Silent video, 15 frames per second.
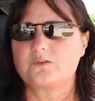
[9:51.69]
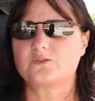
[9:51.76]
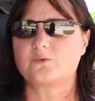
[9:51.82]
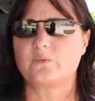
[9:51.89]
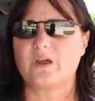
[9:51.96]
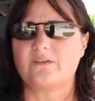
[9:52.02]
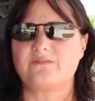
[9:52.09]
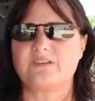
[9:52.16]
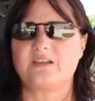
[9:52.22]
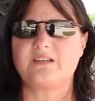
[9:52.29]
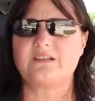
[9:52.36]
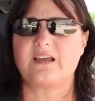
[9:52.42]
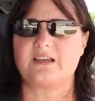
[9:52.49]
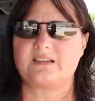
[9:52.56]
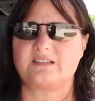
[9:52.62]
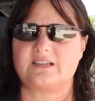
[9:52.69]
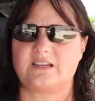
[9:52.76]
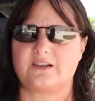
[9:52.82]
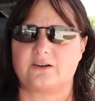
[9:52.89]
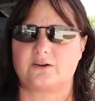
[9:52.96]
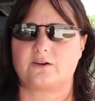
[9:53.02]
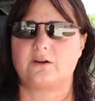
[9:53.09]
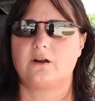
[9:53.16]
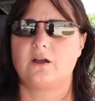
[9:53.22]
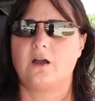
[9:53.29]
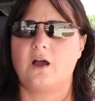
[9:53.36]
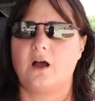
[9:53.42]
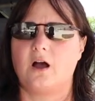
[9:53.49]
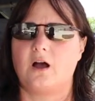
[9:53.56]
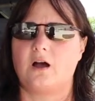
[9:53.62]
So we have 10 days here.
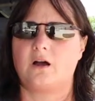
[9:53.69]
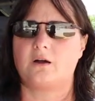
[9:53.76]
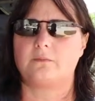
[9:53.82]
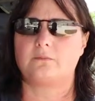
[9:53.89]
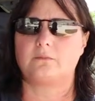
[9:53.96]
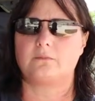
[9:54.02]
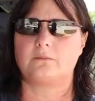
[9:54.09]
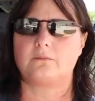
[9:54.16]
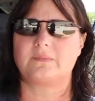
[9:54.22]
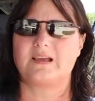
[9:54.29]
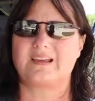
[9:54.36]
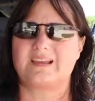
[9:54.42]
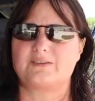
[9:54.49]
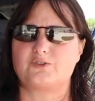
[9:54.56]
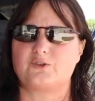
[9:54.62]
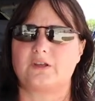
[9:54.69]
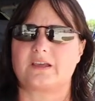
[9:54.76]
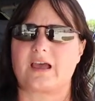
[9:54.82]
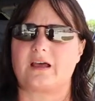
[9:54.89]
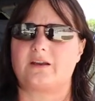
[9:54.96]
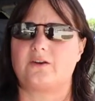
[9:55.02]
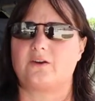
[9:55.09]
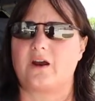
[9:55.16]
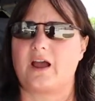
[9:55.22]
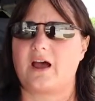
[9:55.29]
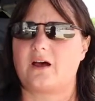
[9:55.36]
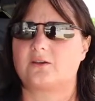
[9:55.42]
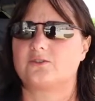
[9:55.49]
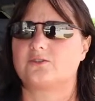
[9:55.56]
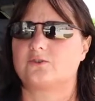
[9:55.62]
Um, that gets you like out of your
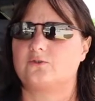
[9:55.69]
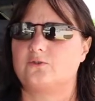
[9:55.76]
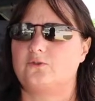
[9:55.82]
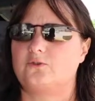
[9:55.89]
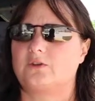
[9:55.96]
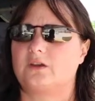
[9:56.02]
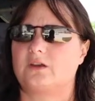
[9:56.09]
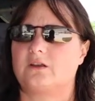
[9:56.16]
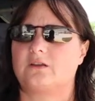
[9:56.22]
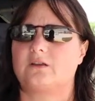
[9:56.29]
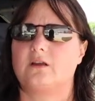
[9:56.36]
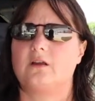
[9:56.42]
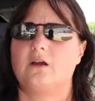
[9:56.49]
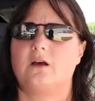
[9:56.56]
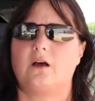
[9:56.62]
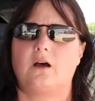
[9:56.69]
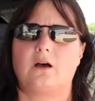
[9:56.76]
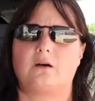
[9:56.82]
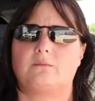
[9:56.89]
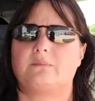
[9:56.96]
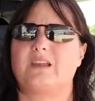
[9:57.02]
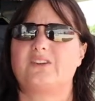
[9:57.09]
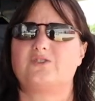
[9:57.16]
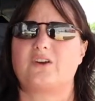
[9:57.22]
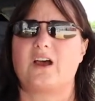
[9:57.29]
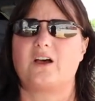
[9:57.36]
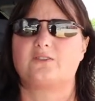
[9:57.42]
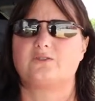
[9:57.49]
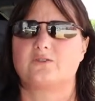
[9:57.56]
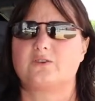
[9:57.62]
house so you can um, get your
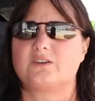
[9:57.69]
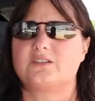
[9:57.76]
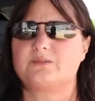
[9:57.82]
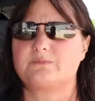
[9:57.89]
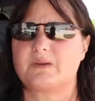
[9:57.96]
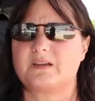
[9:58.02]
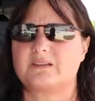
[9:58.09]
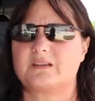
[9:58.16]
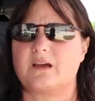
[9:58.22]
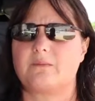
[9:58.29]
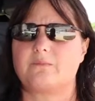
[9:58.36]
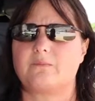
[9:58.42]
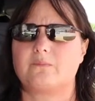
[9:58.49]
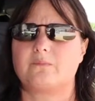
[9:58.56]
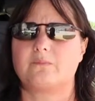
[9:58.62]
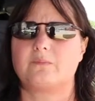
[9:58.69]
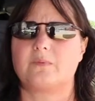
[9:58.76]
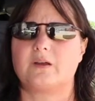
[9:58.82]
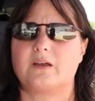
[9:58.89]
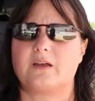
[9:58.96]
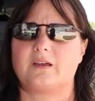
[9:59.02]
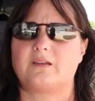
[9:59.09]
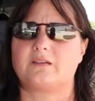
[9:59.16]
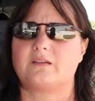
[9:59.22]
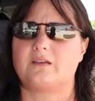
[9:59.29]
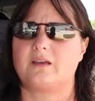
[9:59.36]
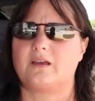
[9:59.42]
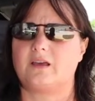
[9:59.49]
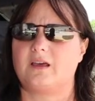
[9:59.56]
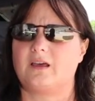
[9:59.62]
household goods picked up and
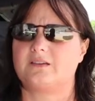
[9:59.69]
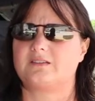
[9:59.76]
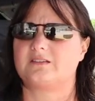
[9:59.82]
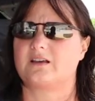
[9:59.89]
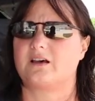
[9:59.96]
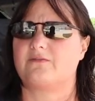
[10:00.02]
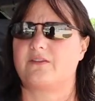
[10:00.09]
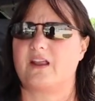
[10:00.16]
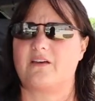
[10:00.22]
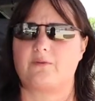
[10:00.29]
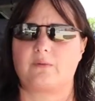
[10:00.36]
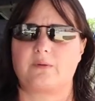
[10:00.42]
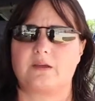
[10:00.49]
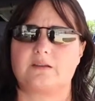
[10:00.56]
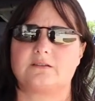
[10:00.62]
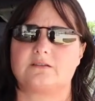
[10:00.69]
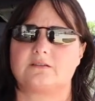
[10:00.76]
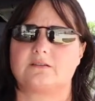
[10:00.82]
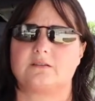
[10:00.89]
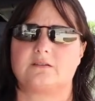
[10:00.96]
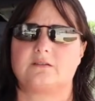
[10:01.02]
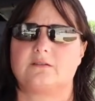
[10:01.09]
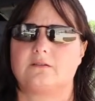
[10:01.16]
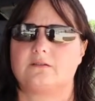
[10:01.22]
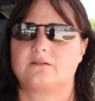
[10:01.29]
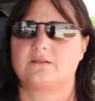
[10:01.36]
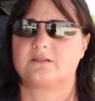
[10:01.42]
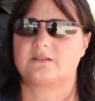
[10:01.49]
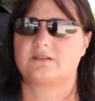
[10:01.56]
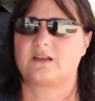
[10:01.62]
and stuff and have a place to,
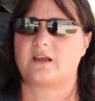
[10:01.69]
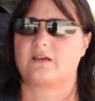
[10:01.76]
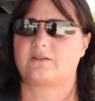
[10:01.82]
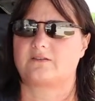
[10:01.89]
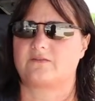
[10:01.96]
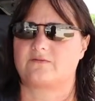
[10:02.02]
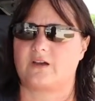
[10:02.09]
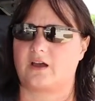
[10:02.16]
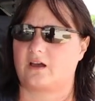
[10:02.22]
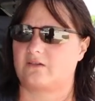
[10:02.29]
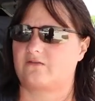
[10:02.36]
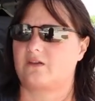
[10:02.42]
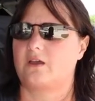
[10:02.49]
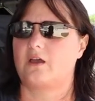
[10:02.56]
to stay and survive.